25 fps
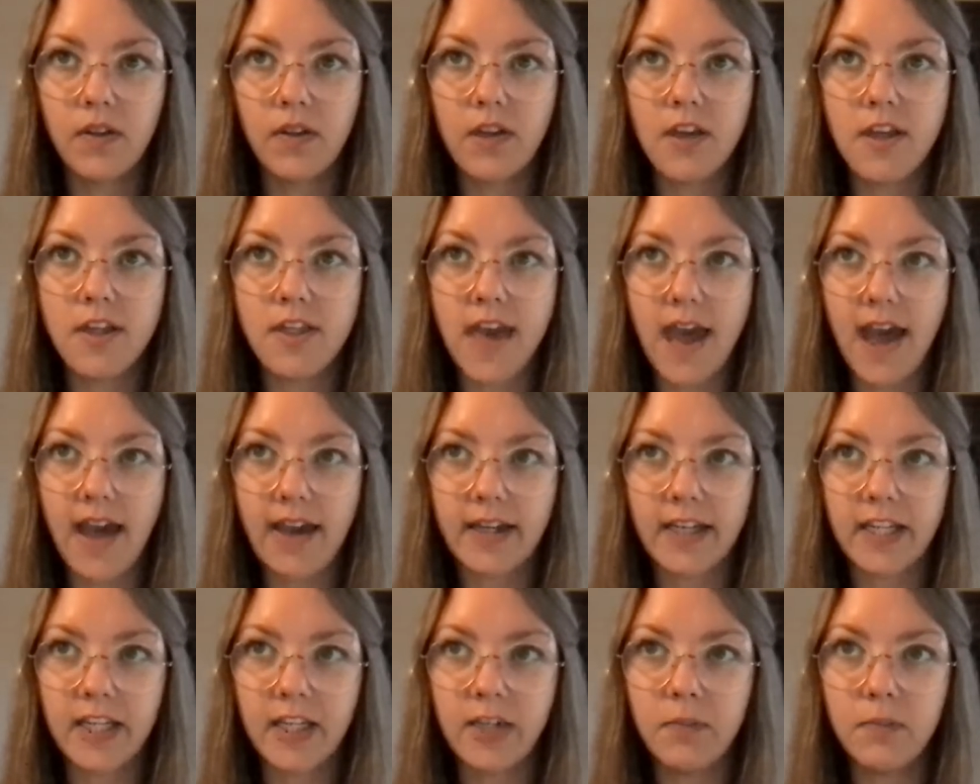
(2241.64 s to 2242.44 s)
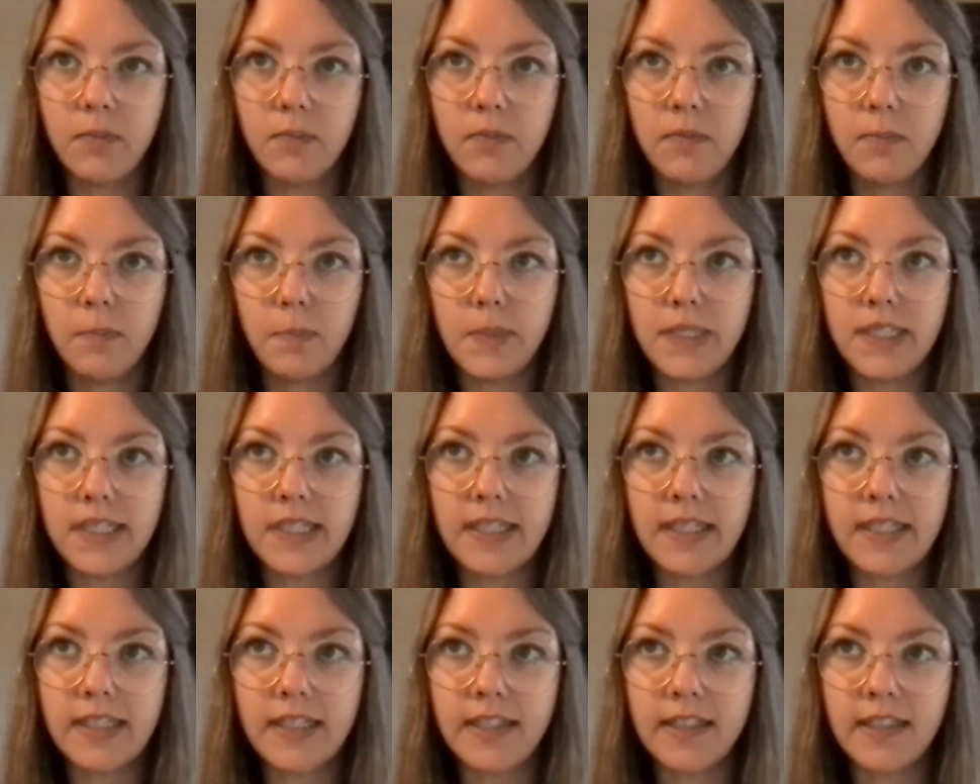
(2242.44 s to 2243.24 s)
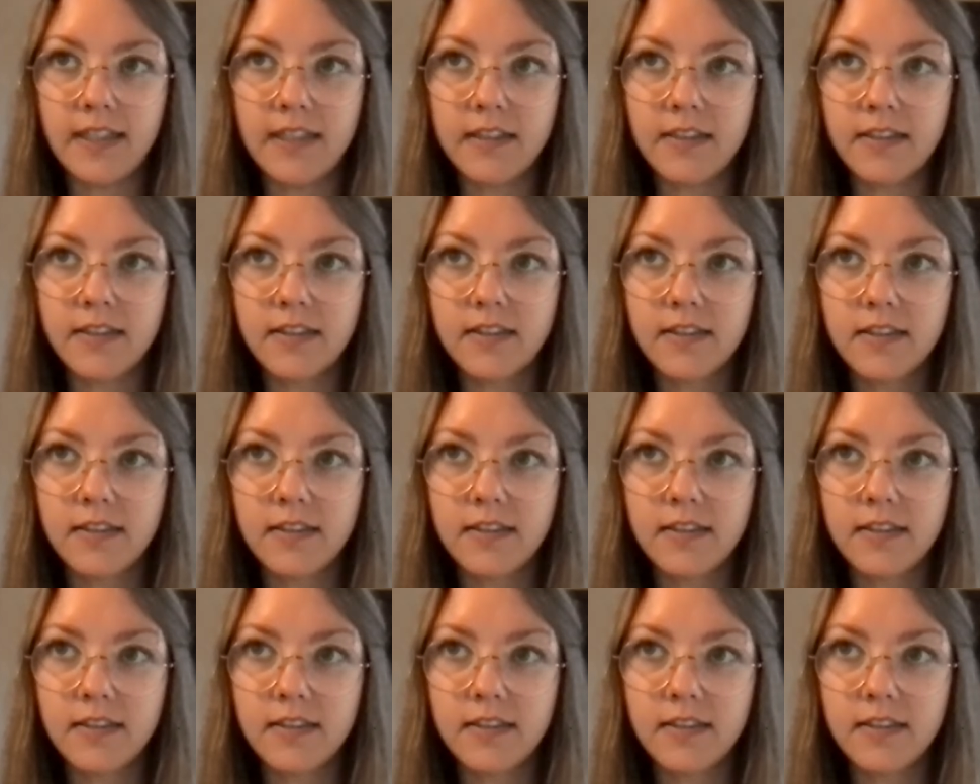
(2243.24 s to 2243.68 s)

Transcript: that can be